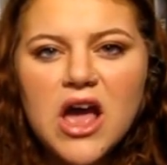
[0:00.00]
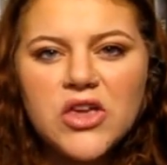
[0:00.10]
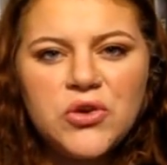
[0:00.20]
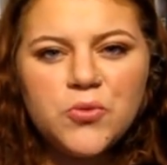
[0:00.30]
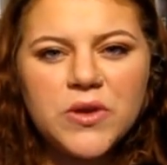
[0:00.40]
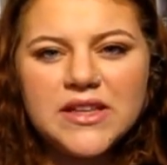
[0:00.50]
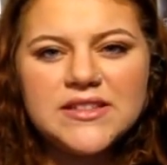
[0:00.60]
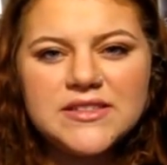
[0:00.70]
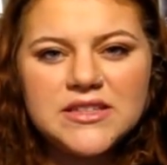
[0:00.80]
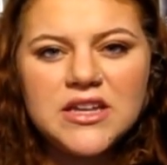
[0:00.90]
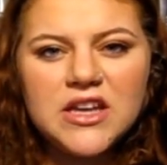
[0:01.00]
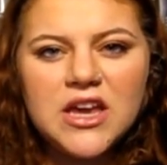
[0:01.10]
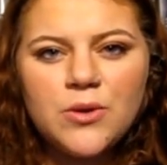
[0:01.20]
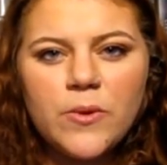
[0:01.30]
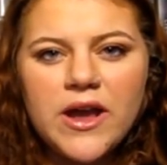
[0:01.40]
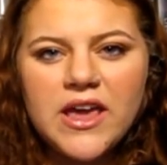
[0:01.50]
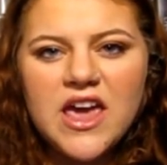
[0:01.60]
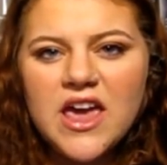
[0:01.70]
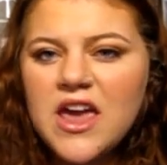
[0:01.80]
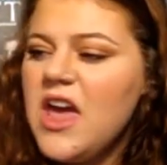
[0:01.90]
you really see in
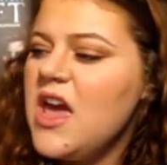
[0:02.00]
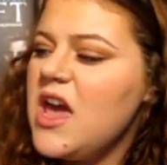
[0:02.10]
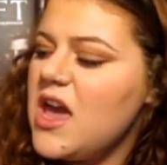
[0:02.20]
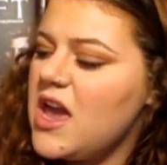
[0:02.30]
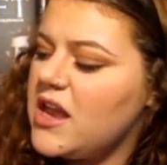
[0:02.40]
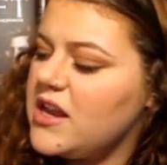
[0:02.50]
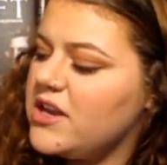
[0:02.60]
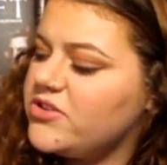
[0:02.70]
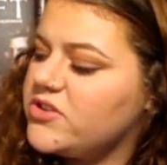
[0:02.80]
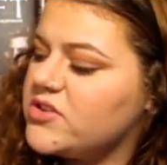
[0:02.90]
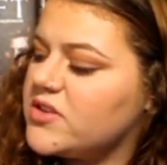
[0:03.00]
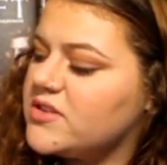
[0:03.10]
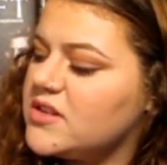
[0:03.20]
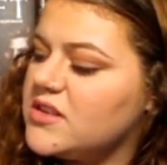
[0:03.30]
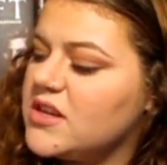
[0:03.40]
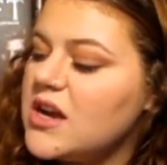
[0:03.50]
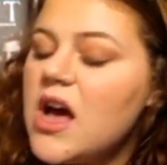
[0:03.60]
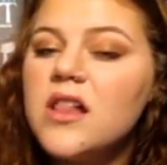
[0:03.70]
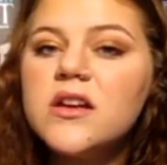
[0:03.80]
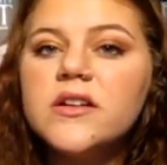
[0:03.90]
YA and it's just the
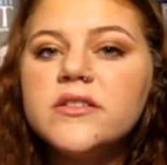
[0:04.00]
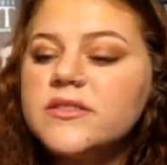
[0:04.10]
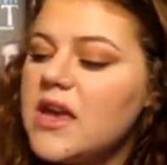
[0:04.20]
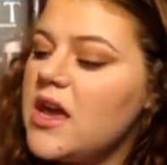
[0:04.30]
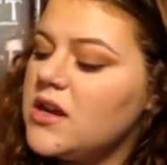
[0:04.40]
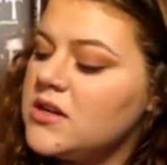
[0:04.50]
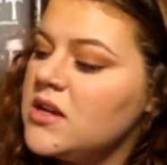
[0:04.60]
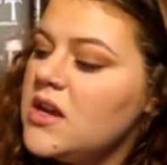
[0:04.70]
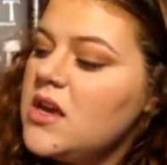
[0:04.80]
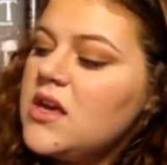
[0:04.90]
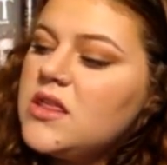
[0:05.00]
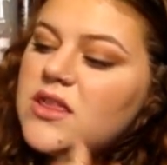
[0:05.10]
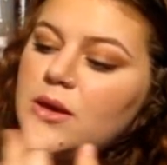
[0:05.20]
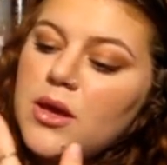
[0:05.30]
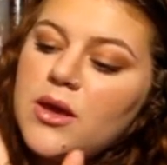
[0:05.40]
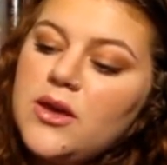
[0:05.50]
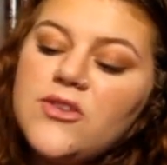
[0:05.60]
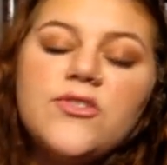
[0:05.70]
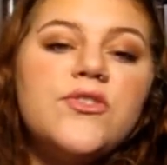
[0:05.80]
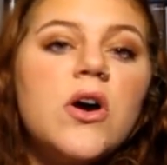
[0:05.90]
colors and the
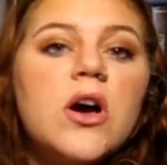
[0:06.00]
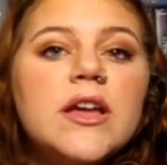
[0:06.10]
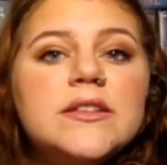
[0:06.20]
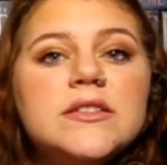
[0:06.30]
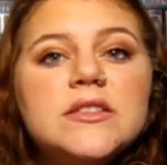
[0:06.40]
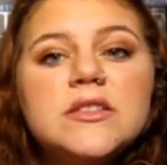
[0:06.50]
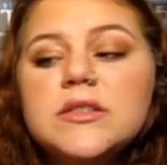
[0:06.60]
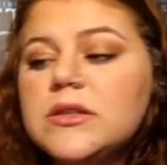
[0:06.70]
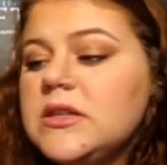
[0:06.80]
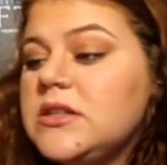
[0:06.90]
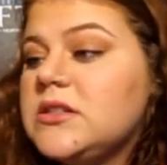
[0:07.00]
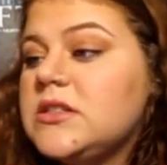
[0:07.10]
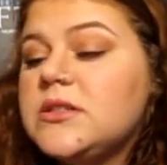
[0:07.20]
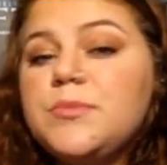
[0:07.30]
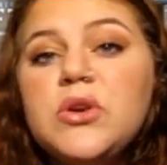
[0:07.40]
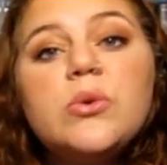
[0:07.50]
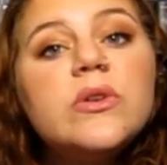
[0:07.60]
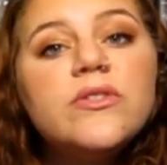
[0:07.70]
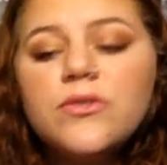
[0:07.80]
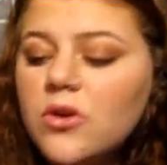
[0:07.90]
font it's just
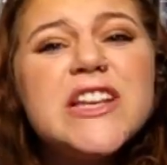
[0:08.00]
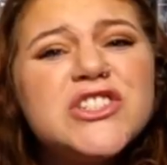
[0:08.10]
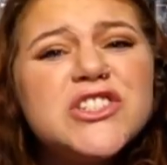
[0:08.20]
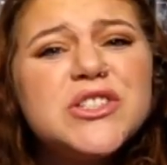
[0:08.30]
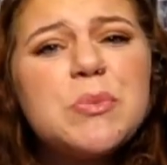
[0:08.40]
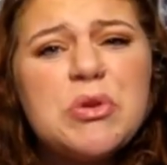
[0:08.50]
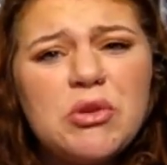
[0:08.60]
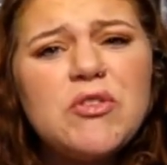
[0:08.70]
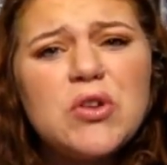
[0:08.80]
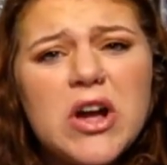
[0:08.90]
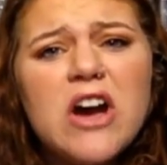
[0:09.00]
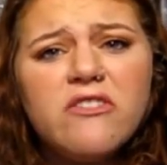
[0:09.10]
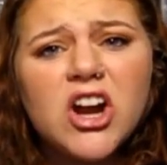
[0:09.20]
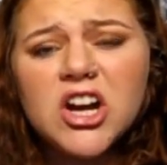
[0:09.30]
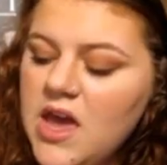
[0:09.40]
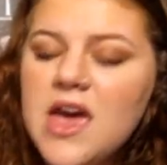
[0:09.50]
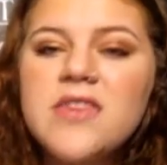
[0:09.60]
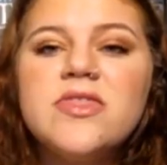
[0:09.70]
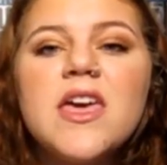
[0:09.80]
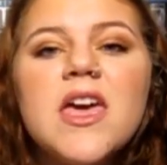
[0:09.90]
beautiful. It's just a beautiful cover.
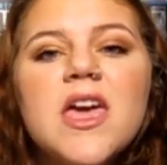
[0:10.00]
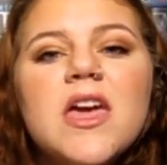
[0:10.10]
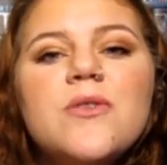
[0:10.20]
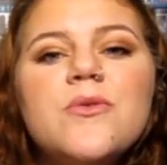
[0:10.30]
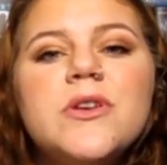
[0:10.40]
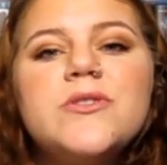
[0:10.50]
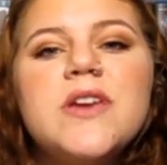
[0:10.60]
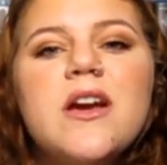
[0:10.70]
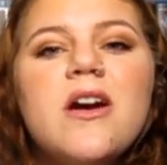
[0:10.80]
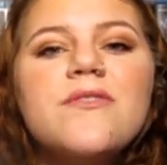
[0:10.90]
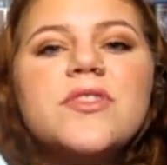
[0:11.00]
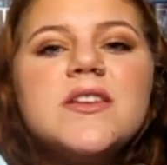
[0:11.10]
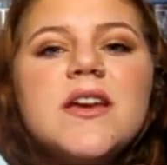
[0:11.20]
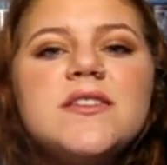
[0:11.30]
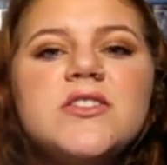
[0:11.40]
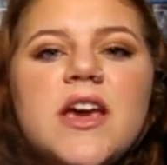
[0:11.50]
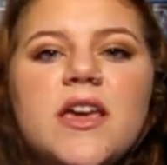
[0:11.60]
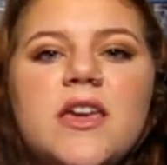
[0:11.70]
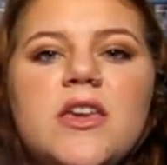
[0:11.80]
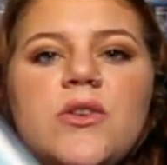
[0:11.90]
And then when you take off the dust
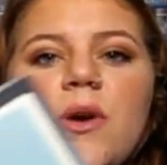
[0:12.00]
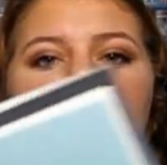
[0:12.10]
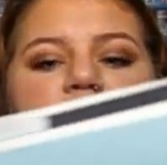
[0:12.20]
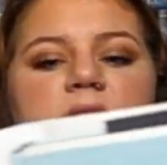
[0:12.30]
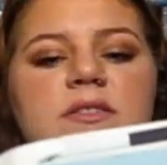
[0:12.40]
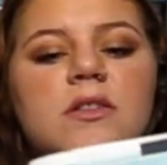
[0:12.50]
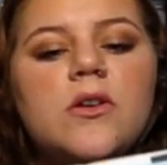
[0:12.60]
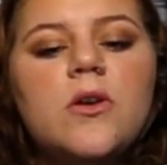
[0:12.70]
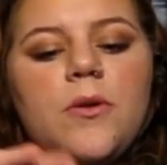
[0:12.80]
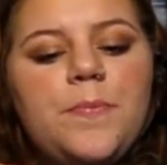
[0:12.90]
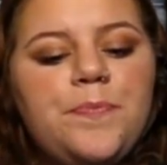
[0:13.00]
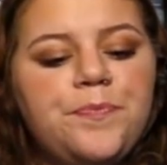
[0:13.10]
jacket, you have this little